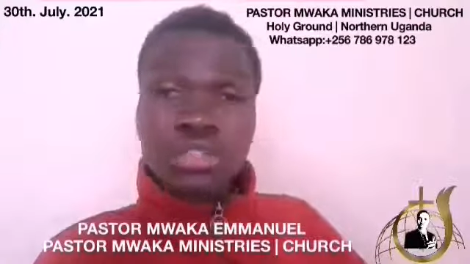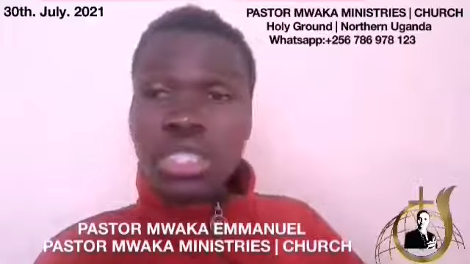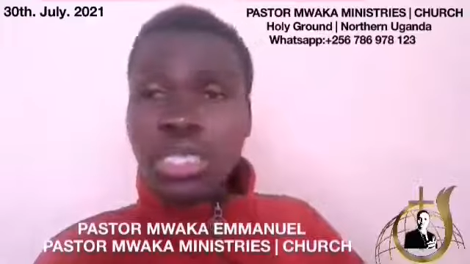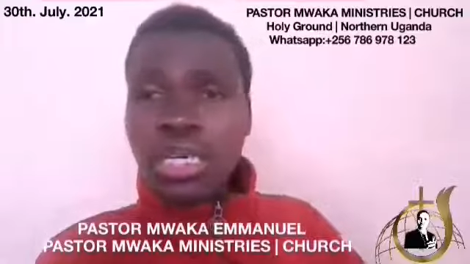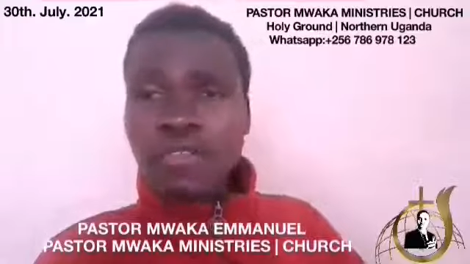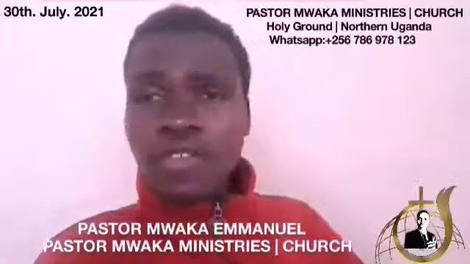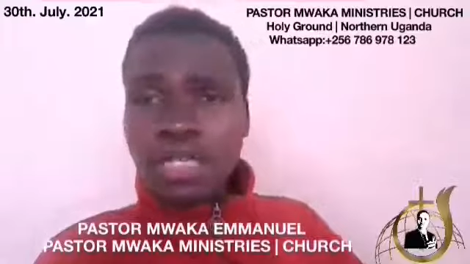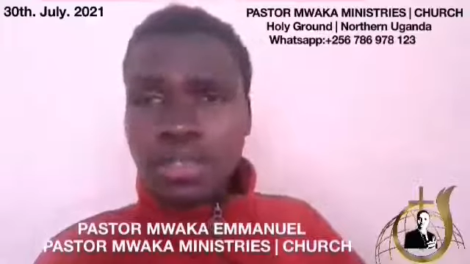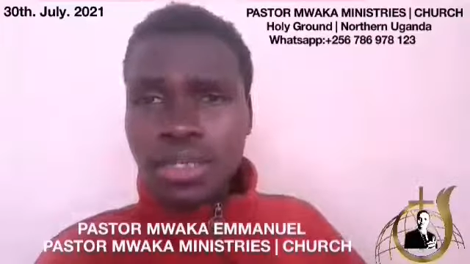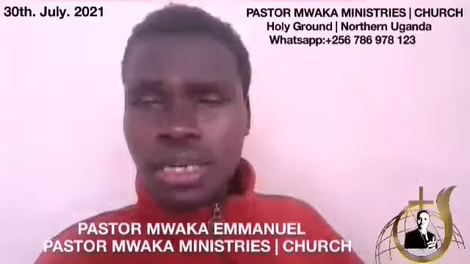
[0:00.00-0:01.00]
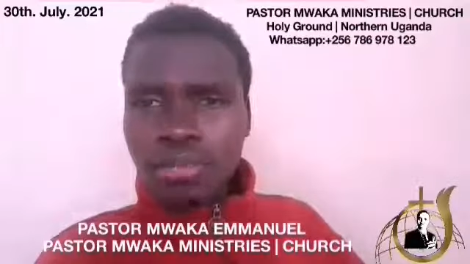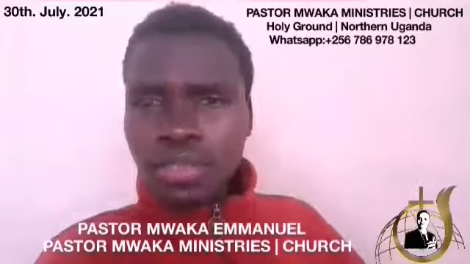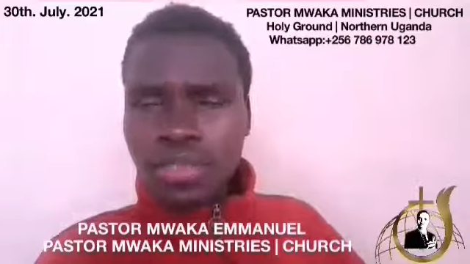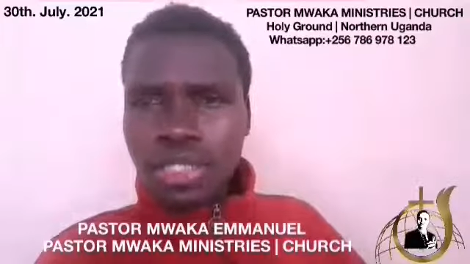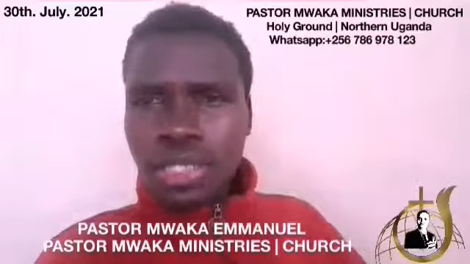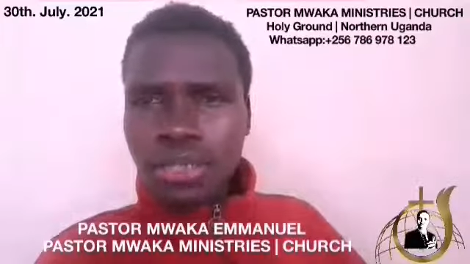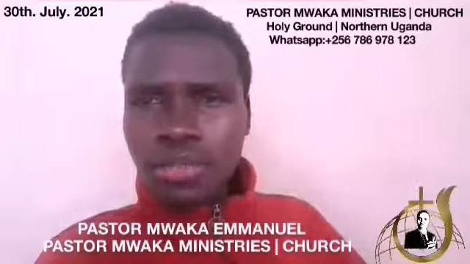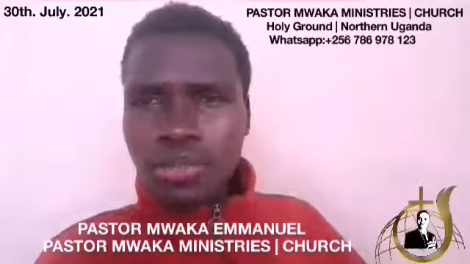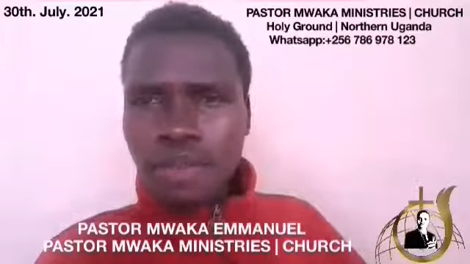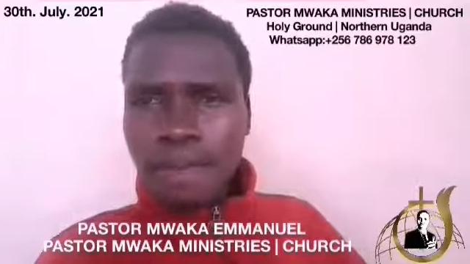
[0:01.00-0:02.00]
But today I've just come to tell
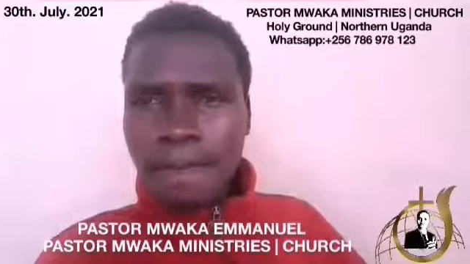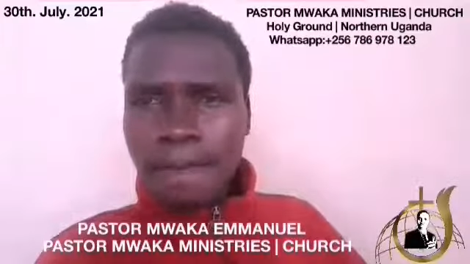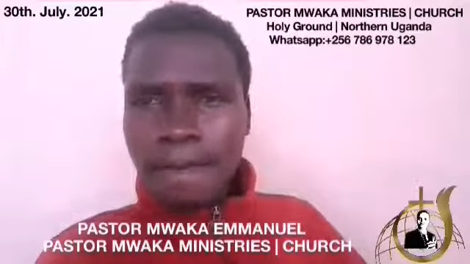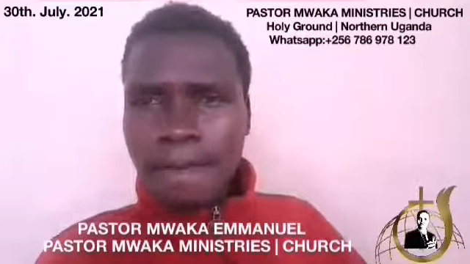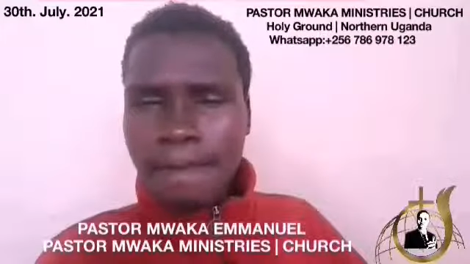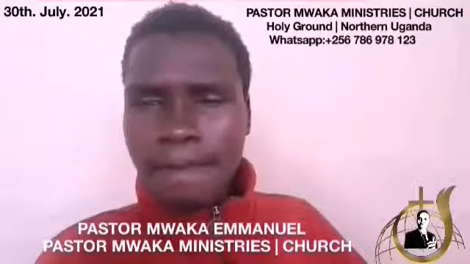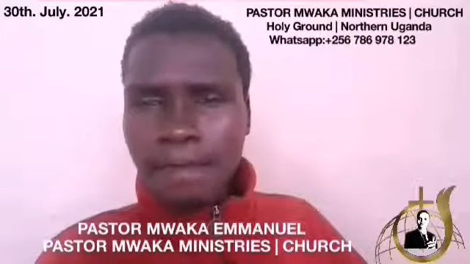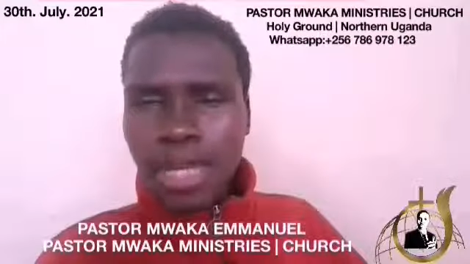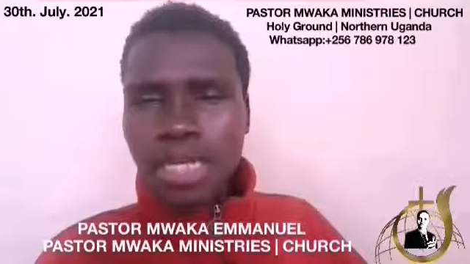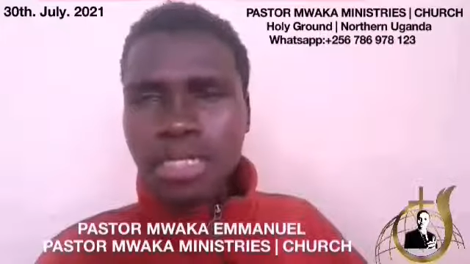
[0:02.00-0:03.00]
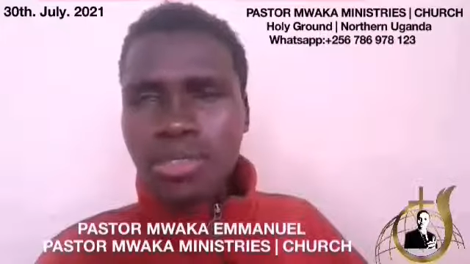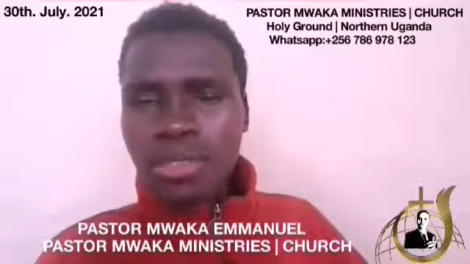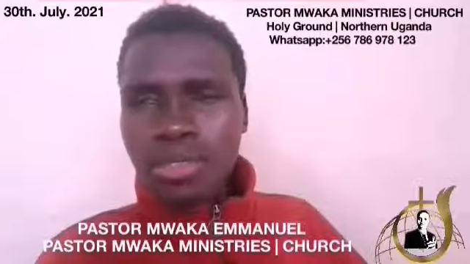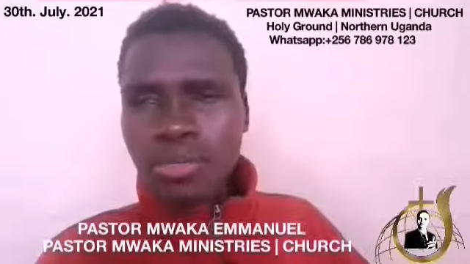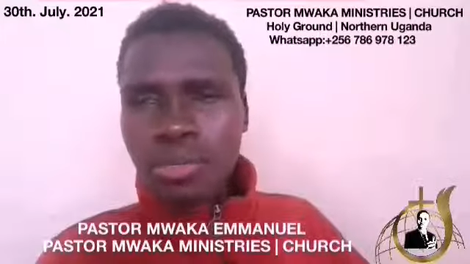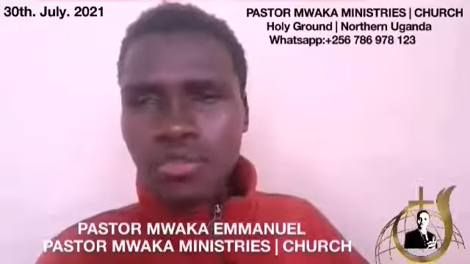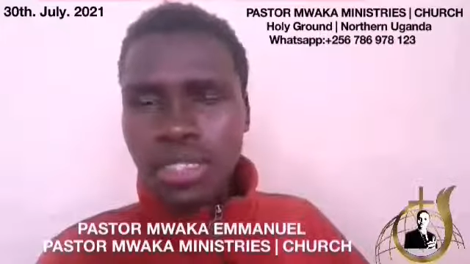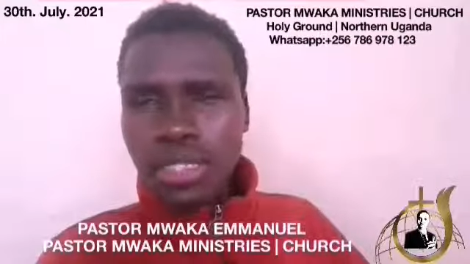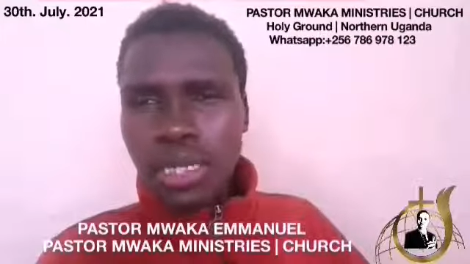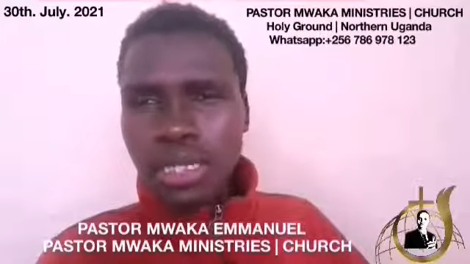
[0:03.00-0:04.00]
you, and this is the
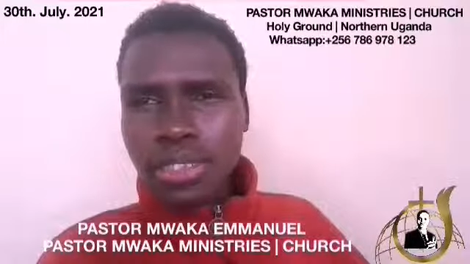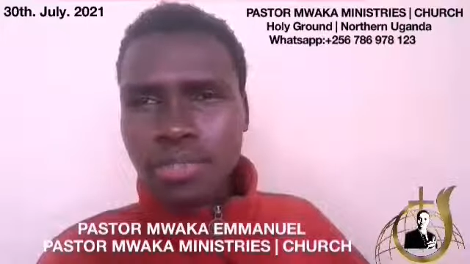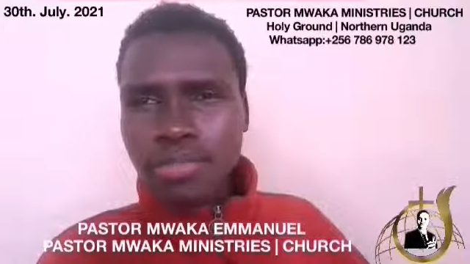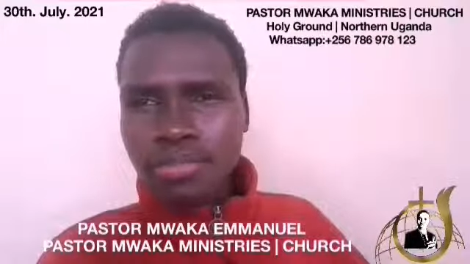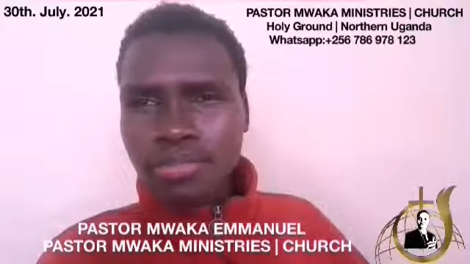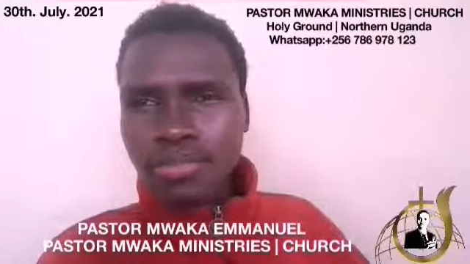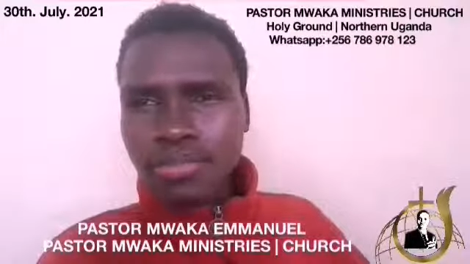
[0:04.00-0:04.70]
prophetic line,